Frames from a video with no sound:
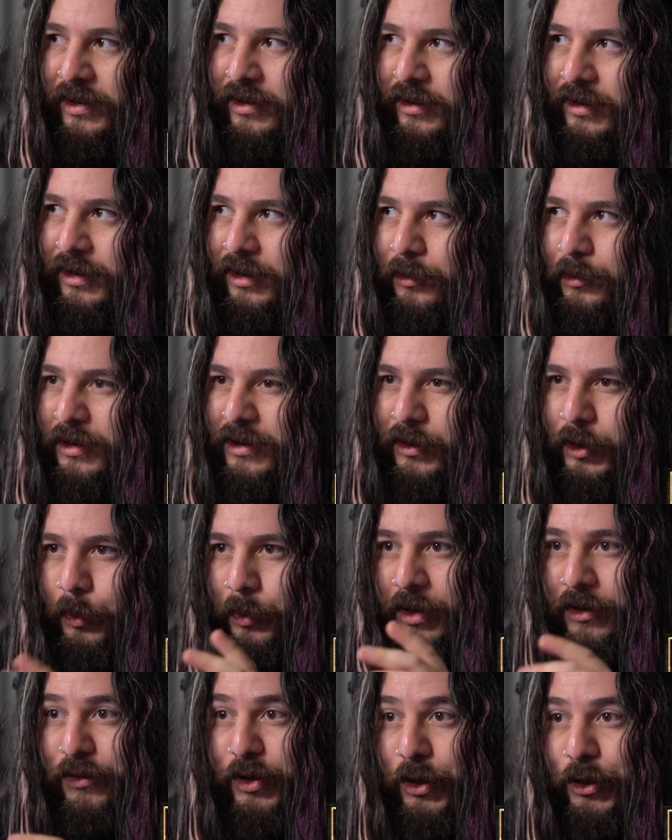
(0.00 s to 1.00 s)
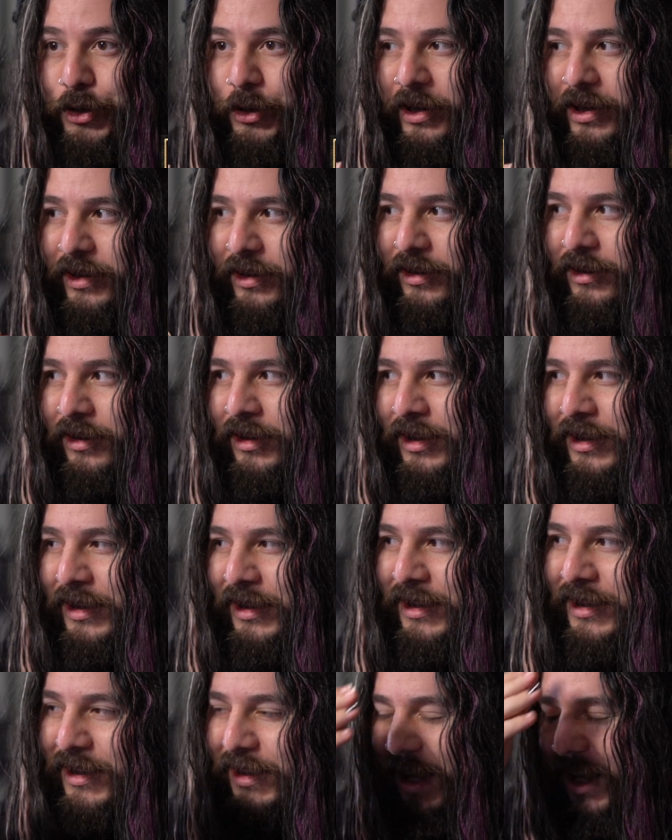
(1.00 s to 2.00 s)
uh, with a little bit of ear training.
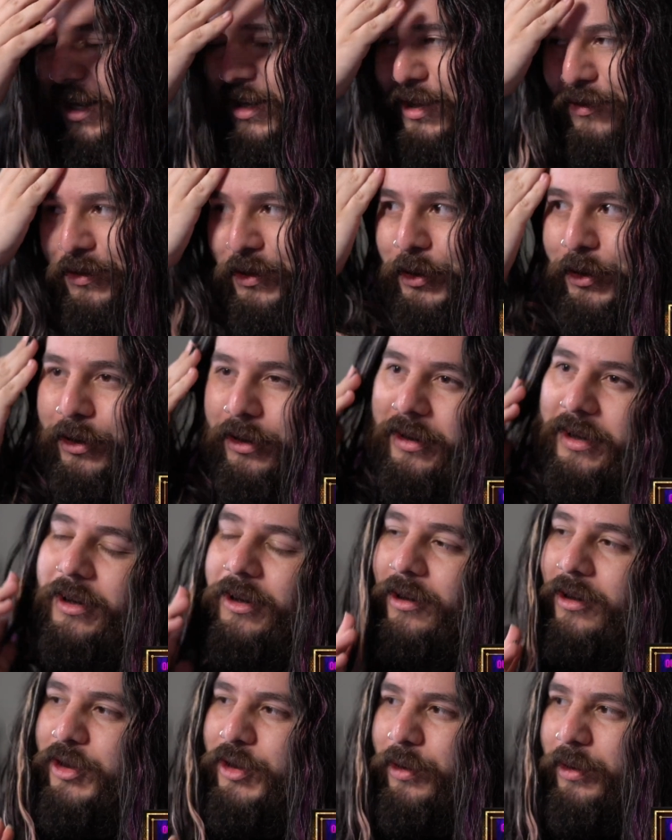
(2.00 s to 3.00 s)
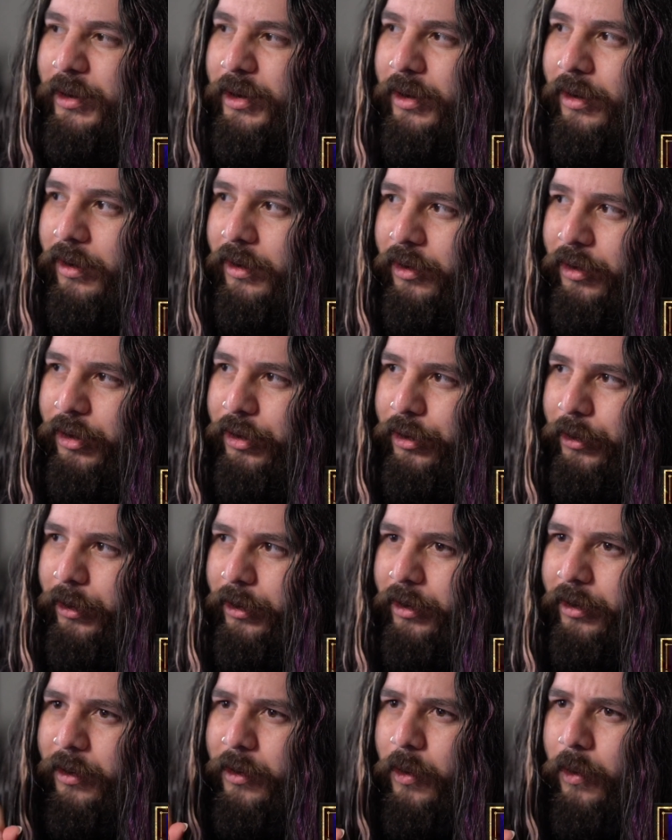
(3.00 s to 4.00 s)
And I definitely heard it here during the third